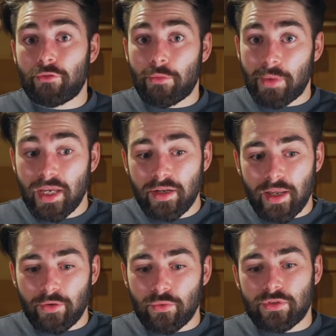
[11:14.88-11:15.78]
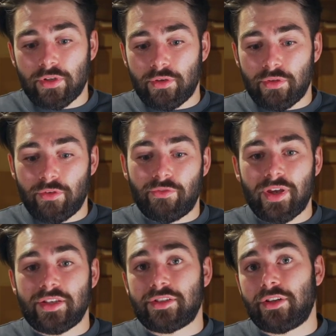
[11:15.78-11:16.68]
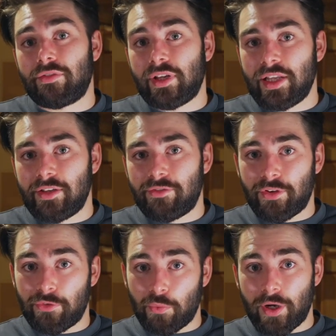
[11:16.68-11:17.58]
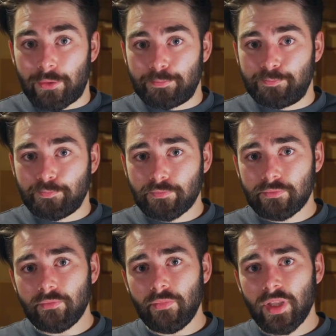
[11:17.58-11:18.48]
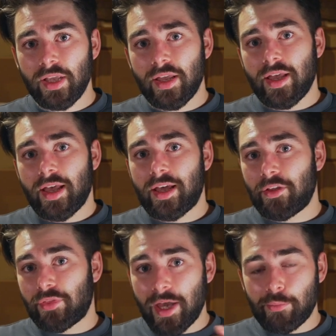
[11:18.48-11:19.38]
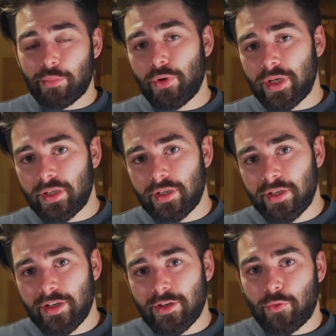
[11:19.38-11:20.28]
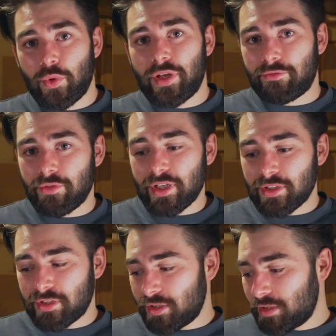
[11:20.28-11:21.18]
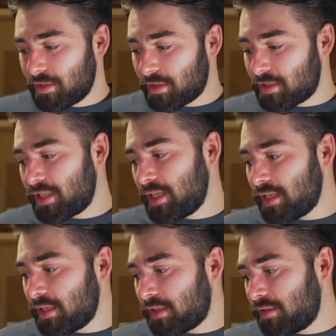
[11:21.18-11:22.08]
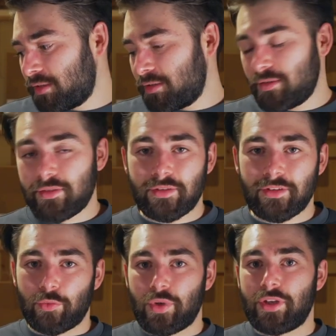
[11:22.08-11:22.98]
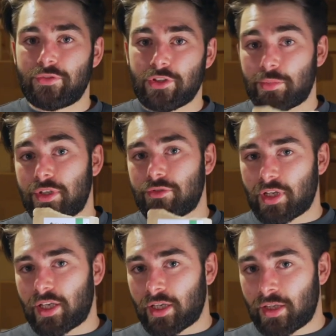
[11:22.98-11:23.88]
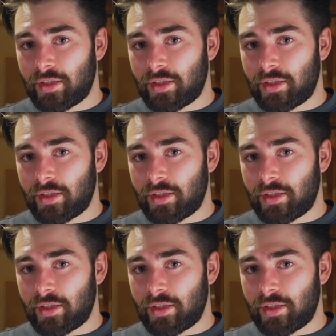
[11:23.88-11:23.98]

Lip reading: remain, and also the veins of the leaf as well. And at that point we have reached the tea that we have just been drinking.